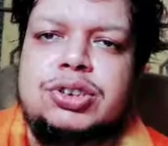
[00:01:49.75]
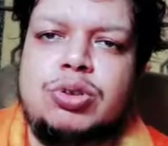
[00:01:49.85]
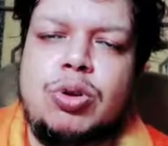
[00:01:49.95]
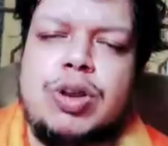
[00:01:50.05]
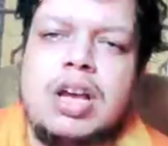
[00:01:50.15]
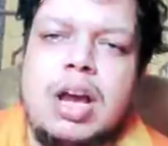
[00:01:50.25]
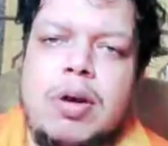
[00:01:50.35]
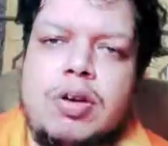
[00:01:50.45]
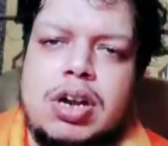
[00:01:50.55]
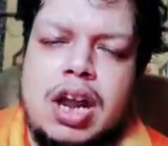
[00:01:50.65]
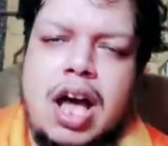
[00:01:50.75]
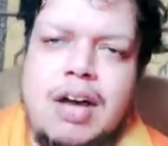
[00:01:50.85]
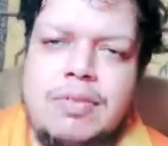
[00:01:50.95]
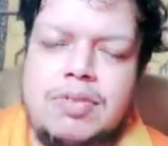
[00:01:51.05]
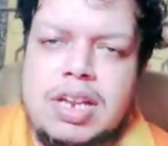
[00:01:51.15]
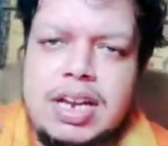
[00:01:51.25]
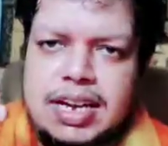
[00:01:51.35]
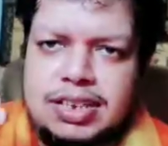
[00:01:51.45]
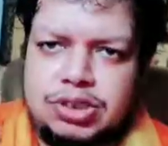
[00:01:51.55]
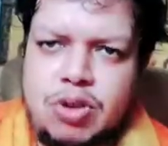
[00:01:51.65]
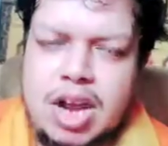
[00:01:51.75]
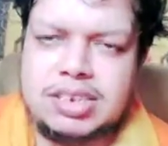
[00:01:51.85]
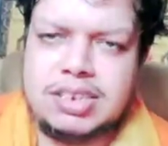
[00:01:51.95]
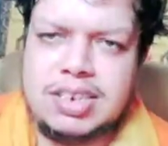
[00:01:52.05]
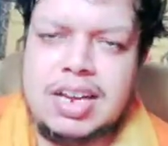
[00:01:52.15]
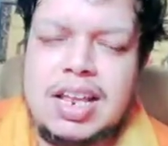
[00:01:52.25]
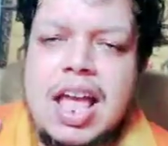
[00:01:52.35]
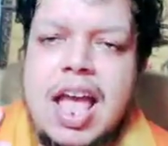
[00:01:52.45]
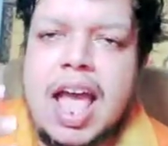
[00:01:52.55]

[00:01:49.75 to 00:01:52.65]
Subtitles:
a story about love, destruction